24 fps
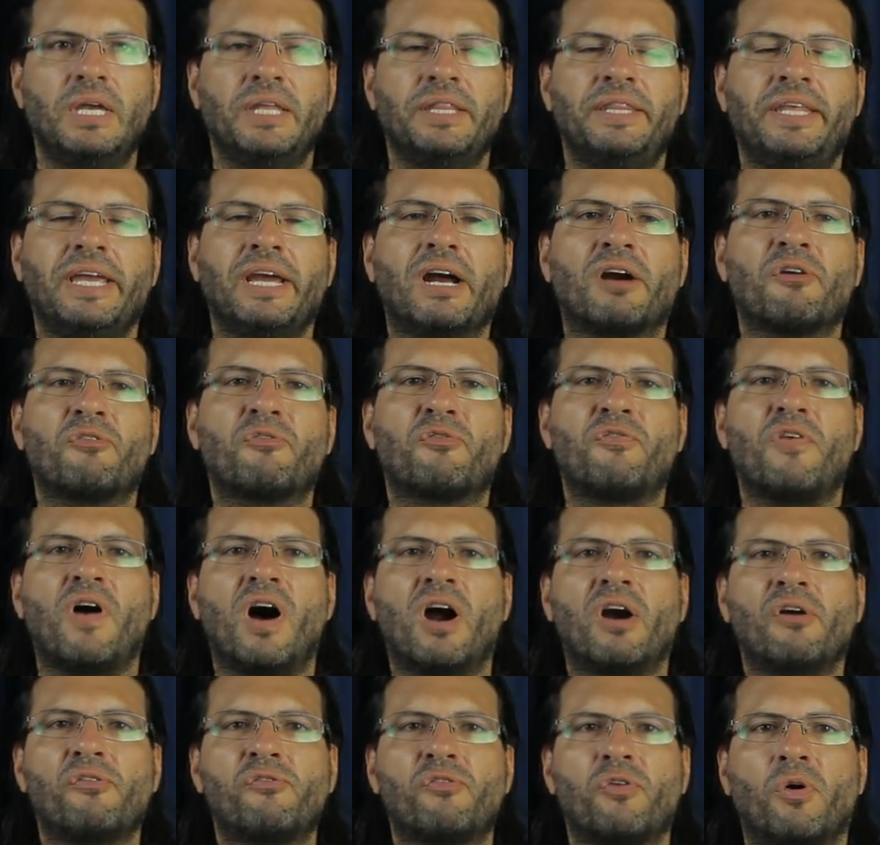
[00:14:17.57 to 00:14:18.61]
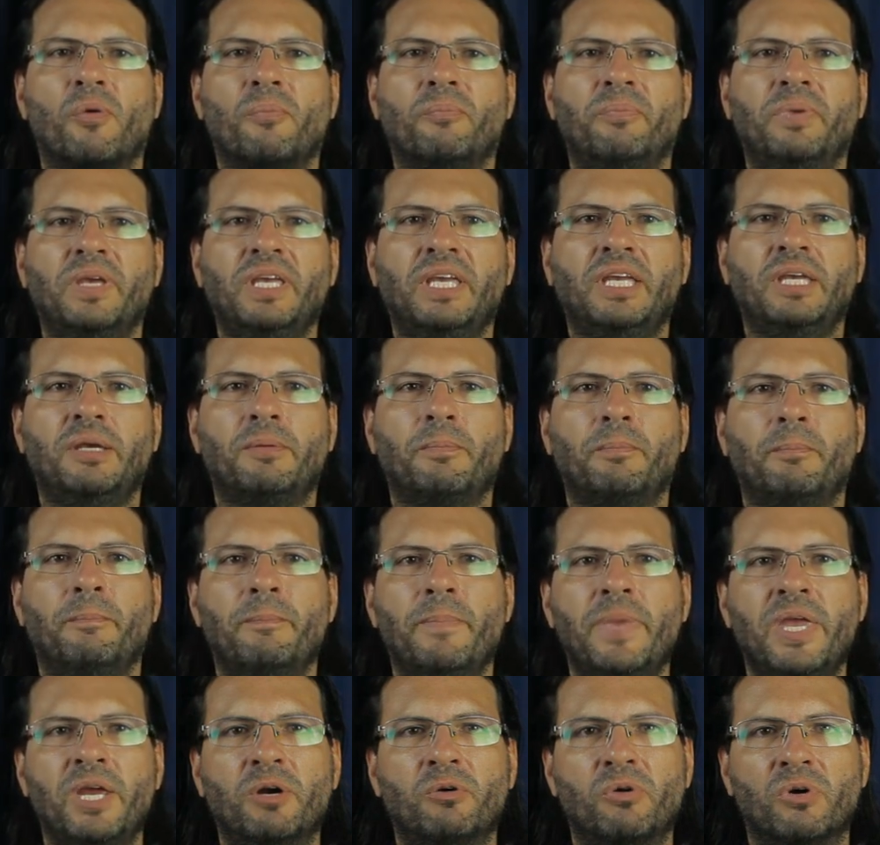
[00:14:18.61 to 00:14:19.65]
They are far from being
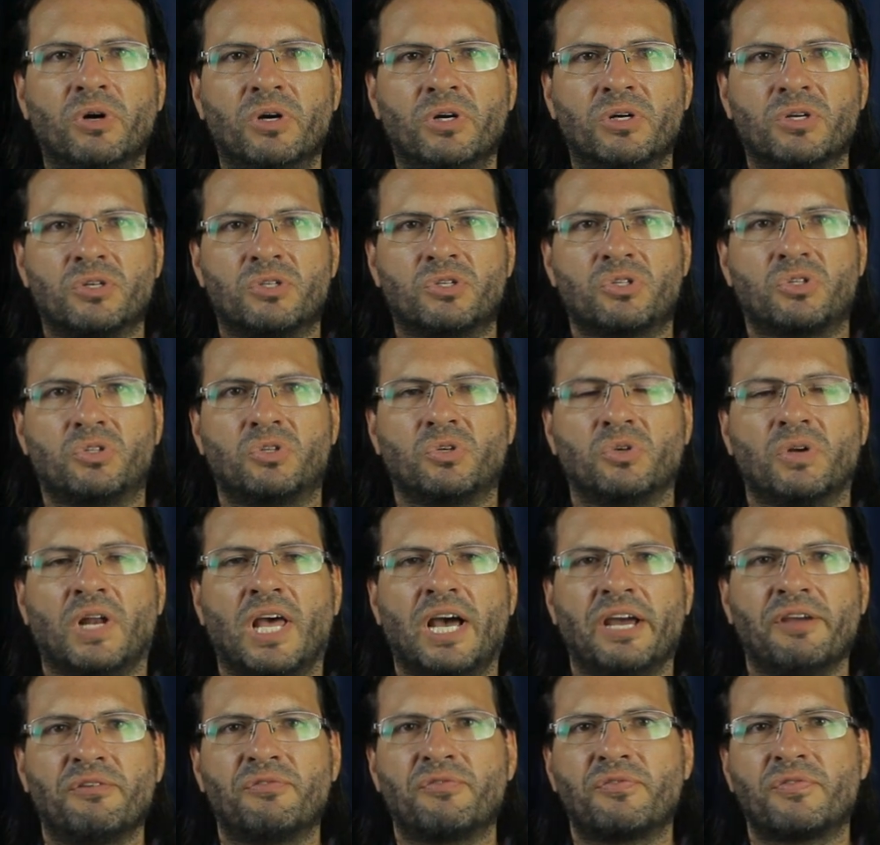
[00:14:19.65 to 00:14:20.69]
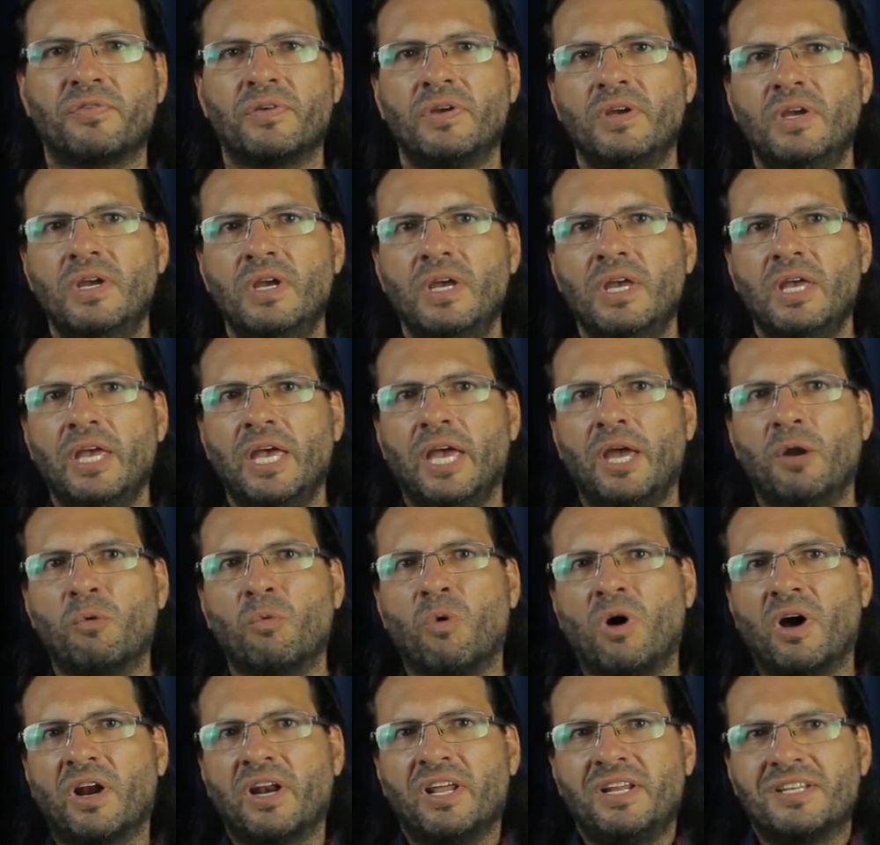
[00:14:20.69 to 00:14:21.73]
mirrors to life. And
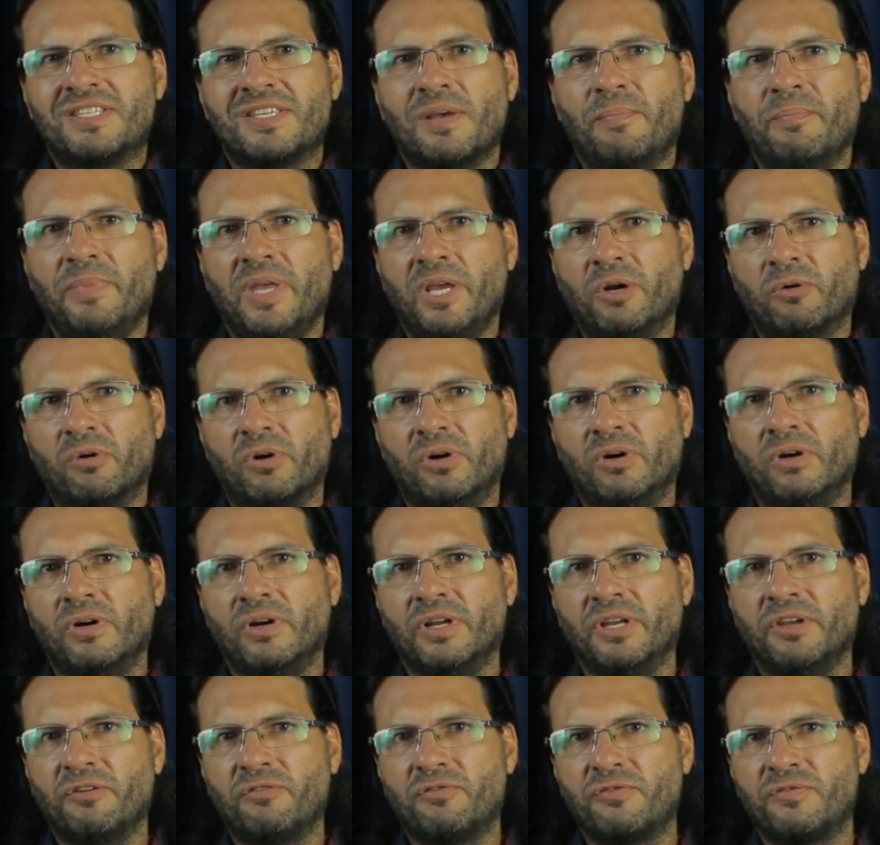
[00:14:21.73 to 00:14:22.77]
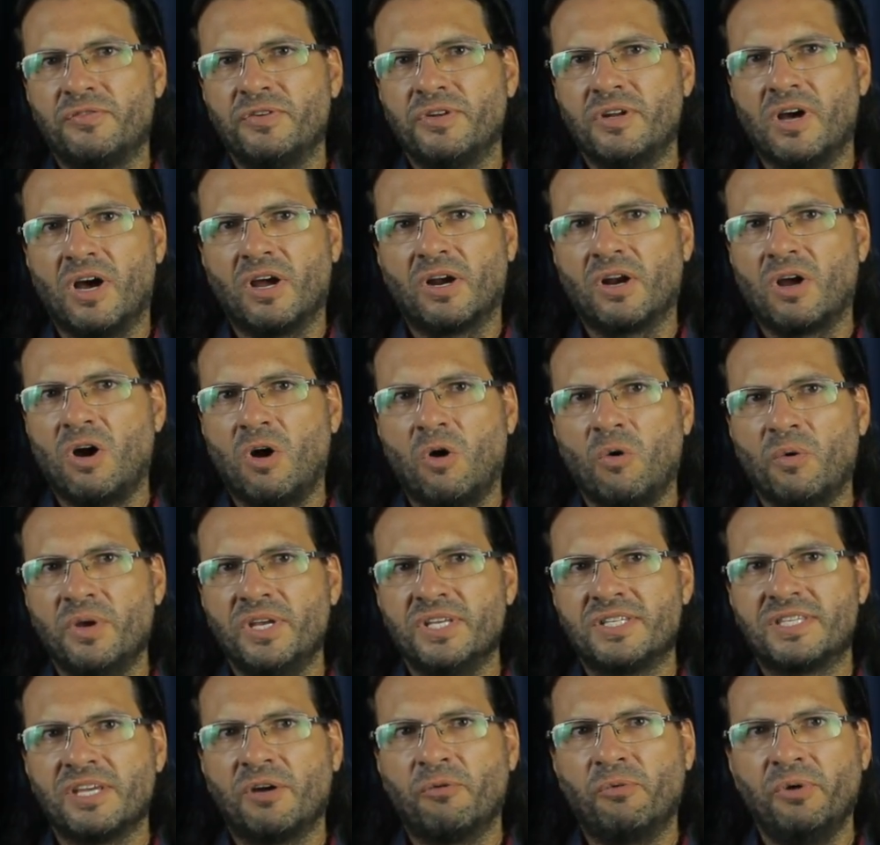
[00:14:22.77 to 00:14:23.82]
what is a mirror if not
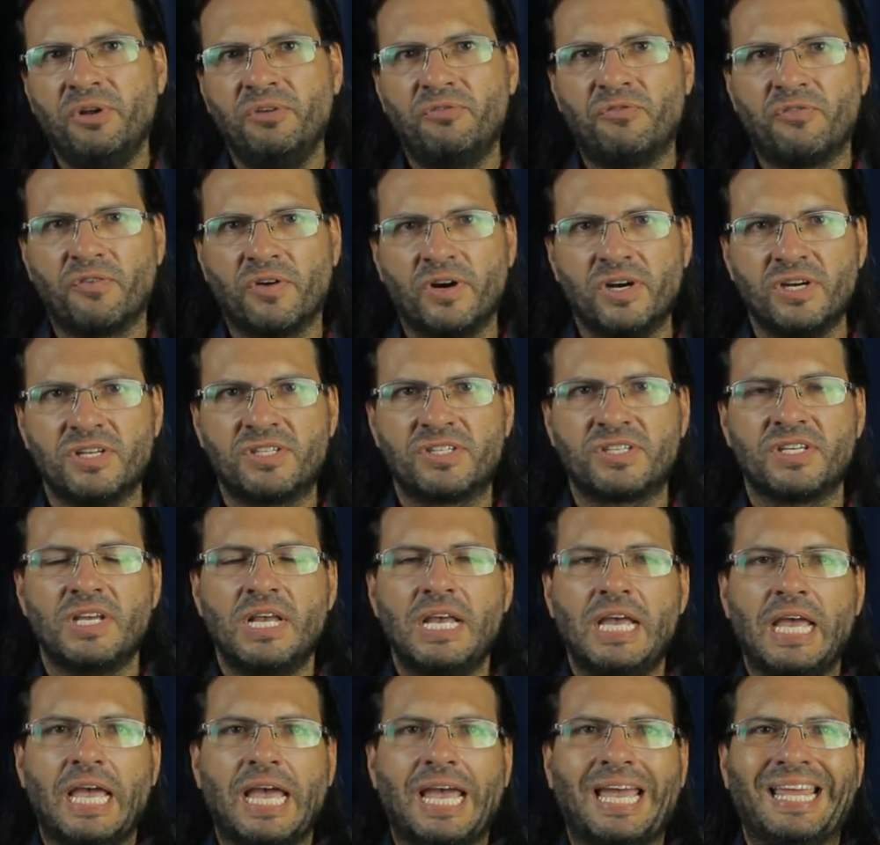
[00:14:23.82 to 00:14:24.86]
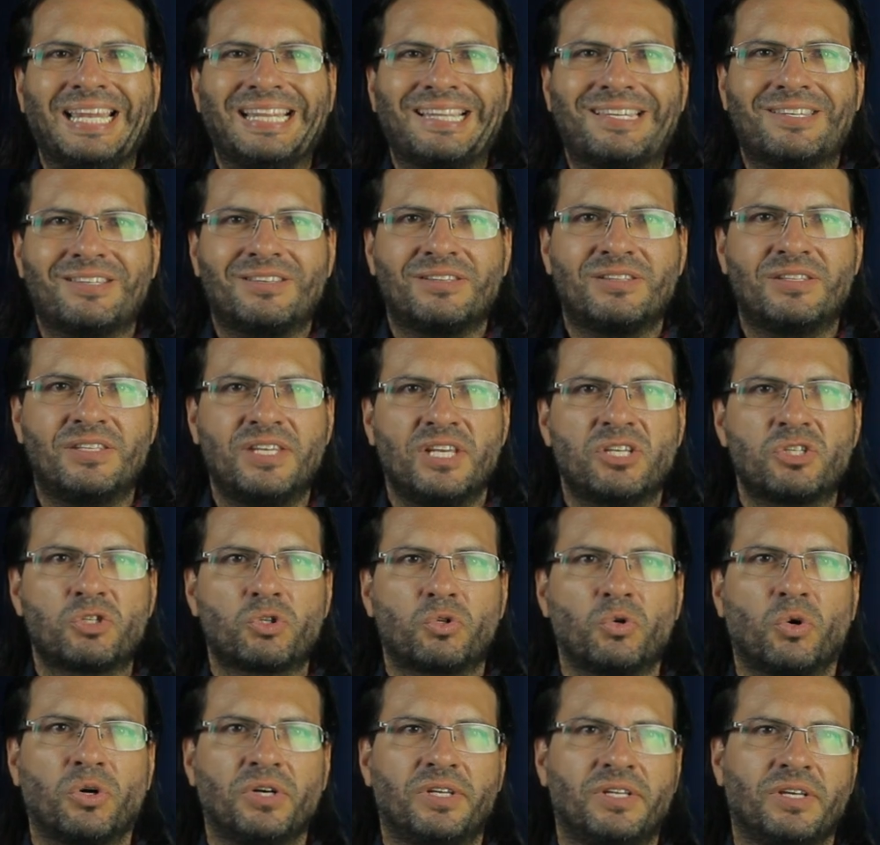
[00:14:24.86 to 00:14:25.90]
always a reverse and
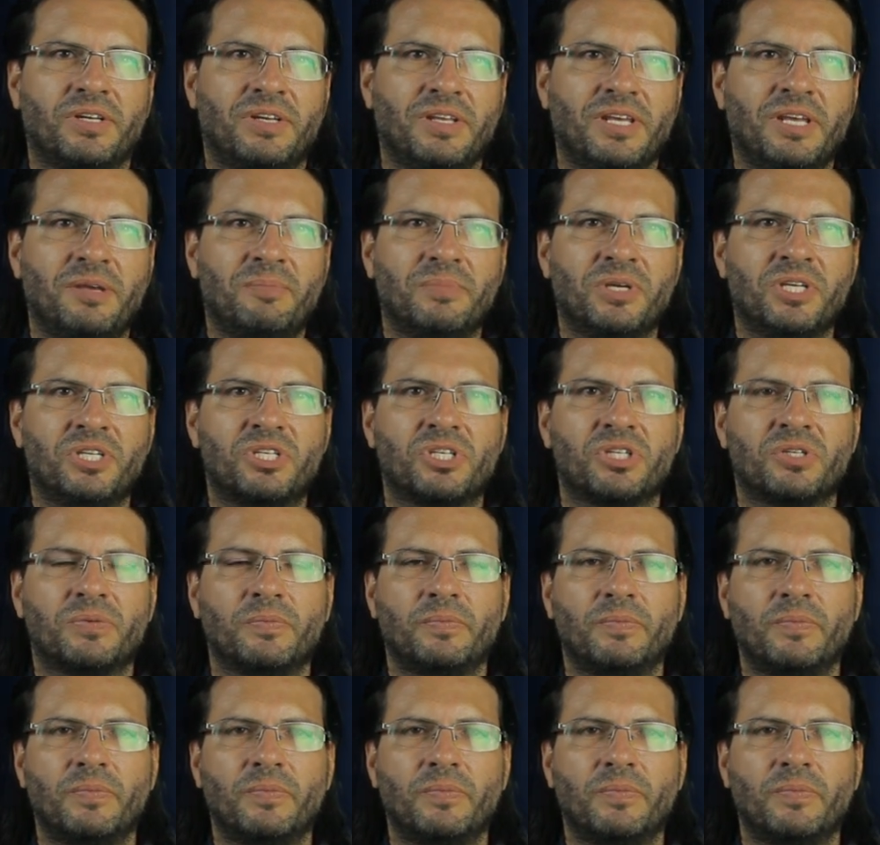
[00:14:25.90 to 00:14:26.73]
distorted image?